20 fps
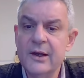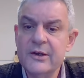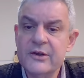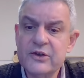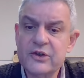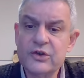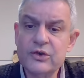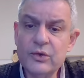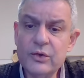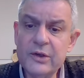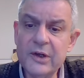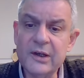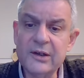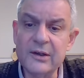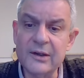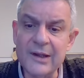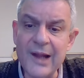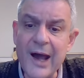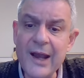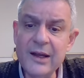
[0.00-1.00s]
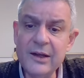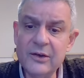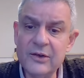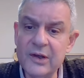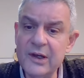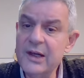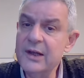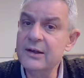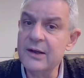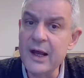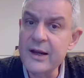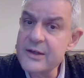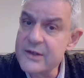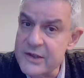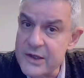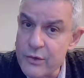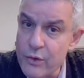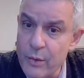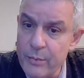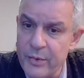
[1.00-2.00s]
stood at
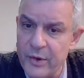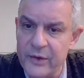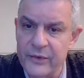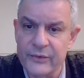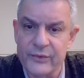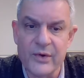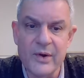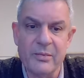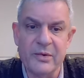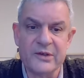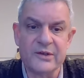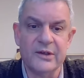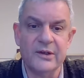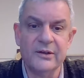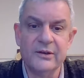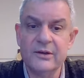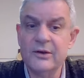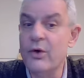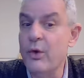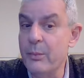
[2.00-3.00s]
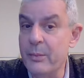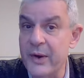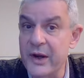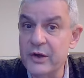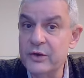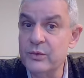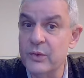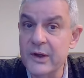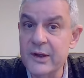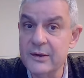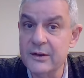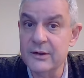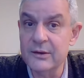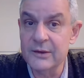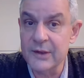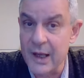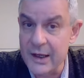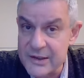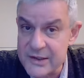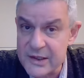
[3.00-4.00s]
90.3% compared with
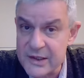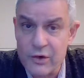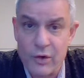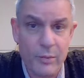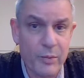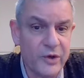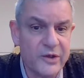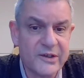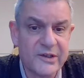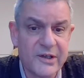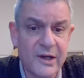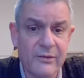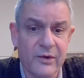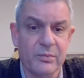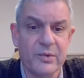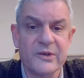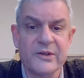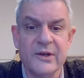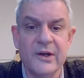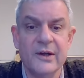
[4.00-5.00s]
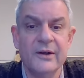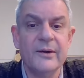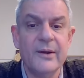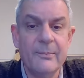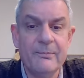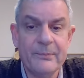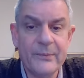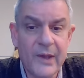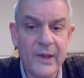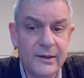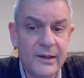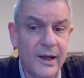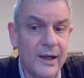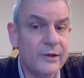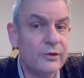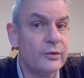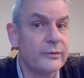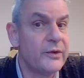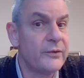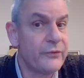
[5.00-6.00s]
90.7% at the
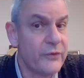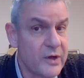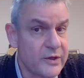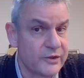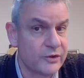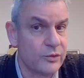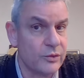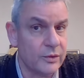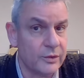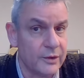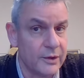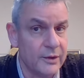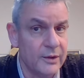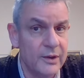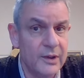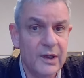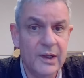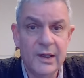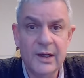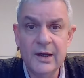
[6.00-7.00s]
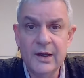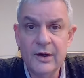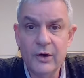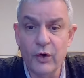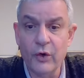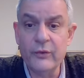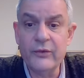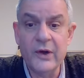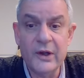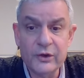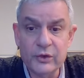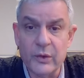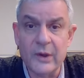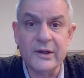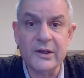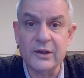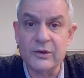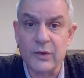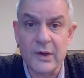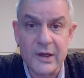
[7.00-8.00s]
end of the first quarter of
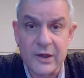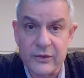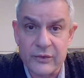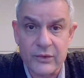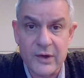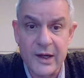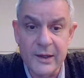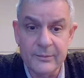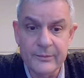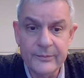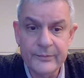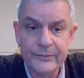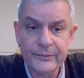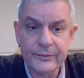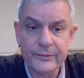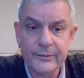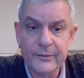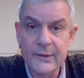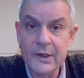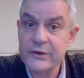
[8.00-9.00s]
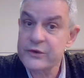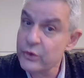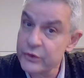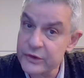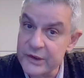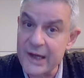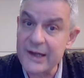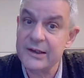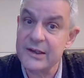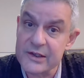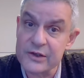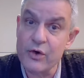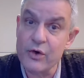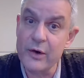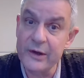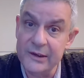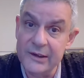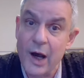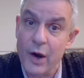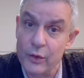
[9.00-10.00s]
2023. So debt is
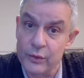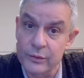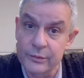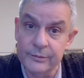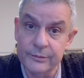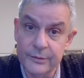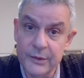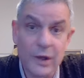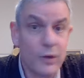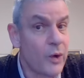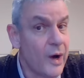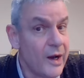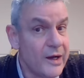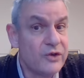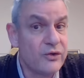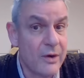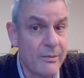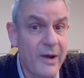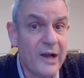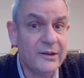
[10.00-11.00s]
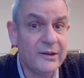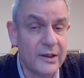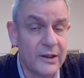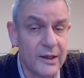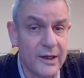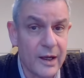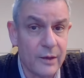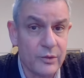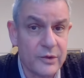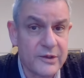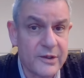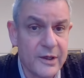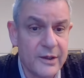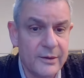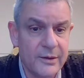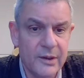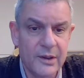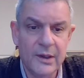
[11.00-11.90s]
going down quite dramatically, I would say.